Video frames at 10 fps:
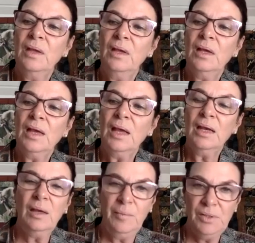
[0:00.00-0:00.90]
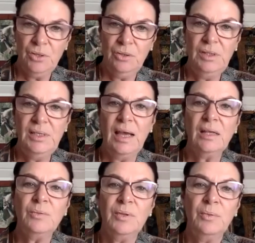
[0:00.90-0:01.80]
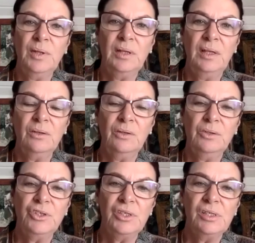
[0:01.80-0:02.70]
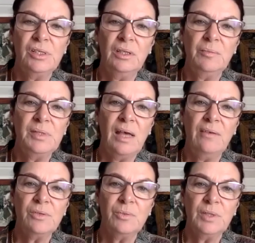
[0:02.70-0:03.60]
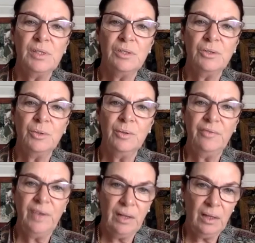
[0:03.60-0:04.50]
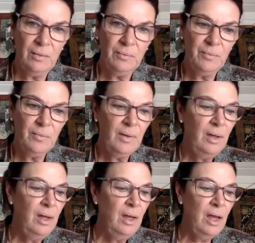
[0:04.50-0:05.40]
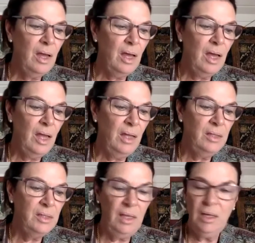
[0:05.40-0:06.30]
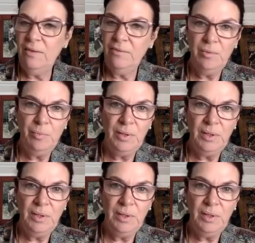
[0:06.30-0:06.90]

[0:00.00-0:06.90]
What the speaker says: can come into contact with what the unconscious in themselves wants to reveal. And they inevitably